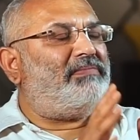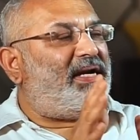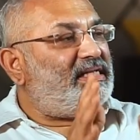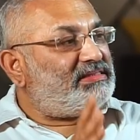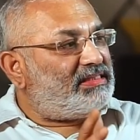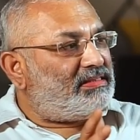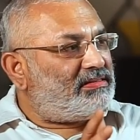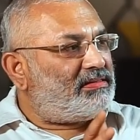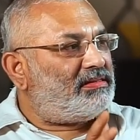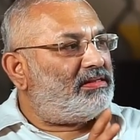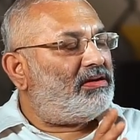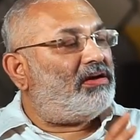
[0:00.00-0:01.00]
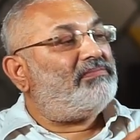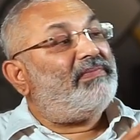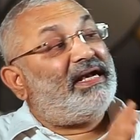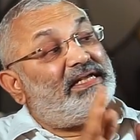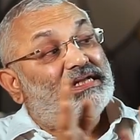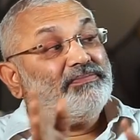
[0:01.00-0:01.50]
medicine, on
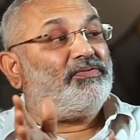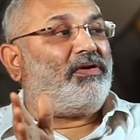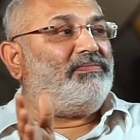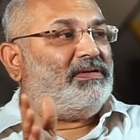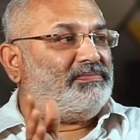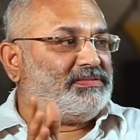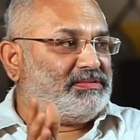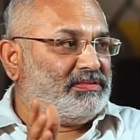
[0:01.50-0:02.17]
medical problems.